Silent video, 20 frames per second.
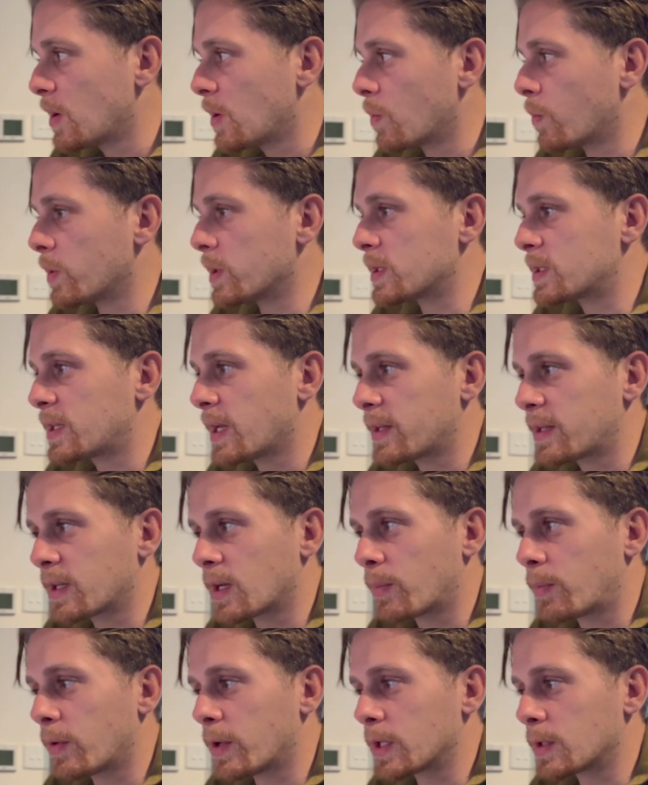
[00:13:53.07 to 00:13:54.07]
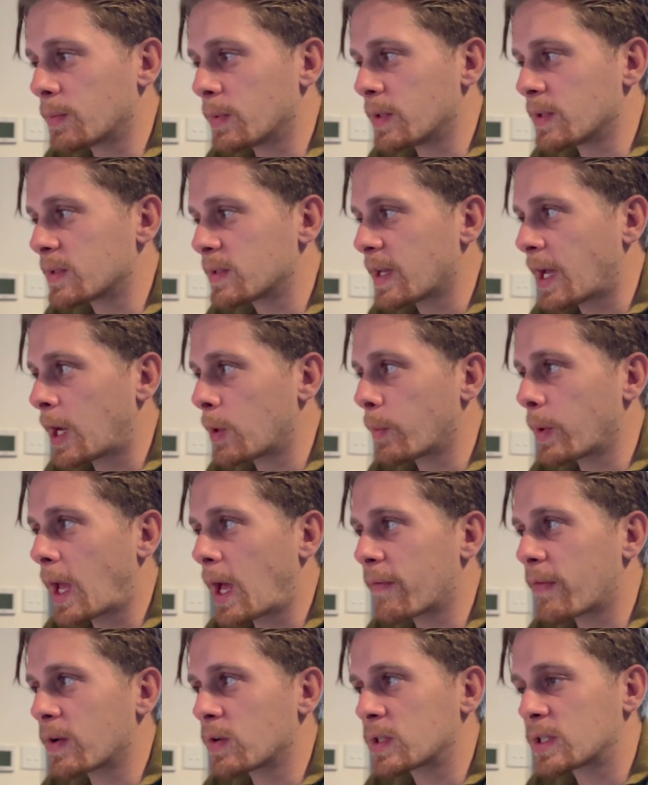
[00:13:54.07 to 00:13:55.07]
we're setting appointments, and we
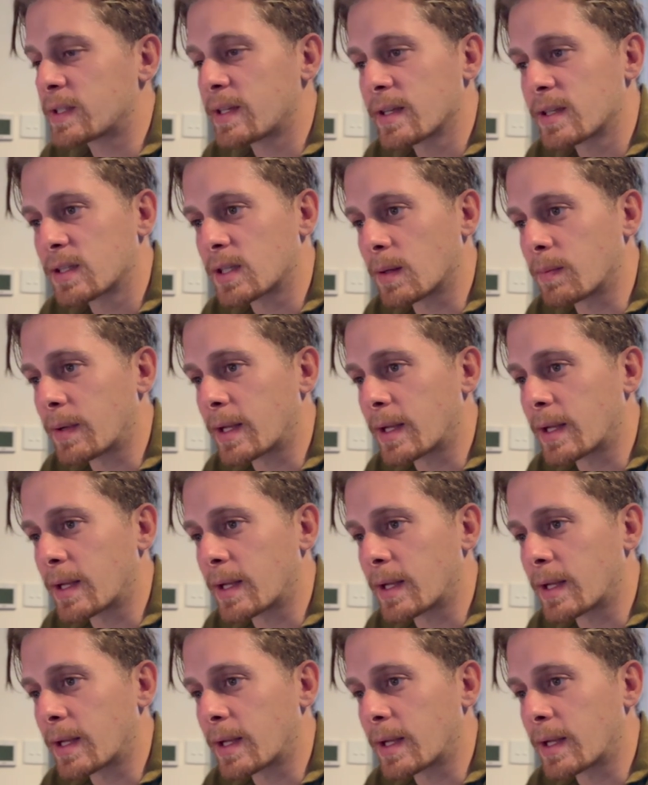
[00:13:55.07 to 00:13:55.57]
have a system